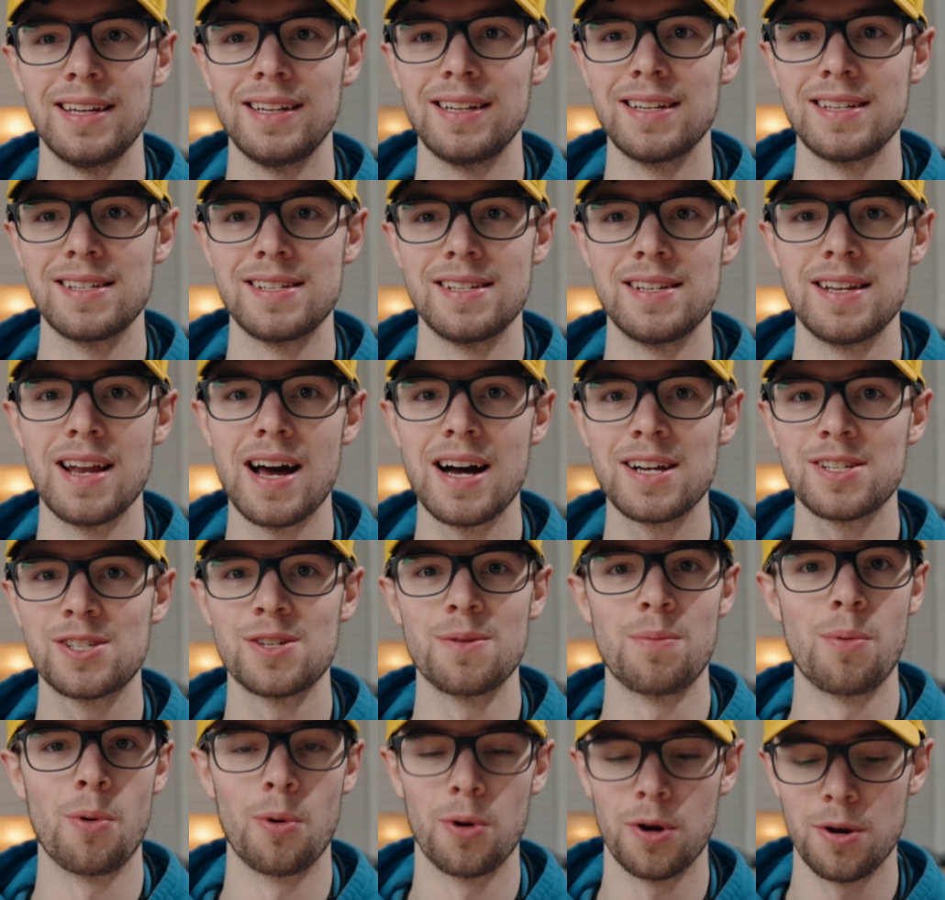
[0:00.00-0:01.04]
It is not
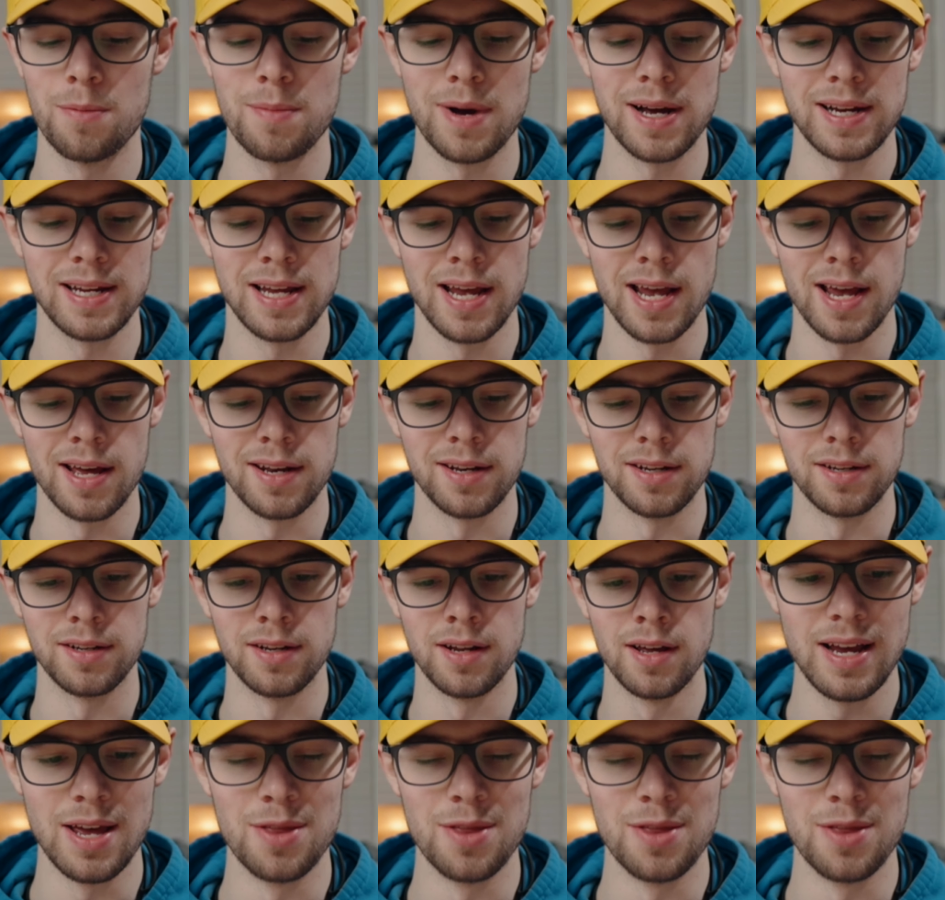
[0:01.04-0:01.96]
supported by Canon,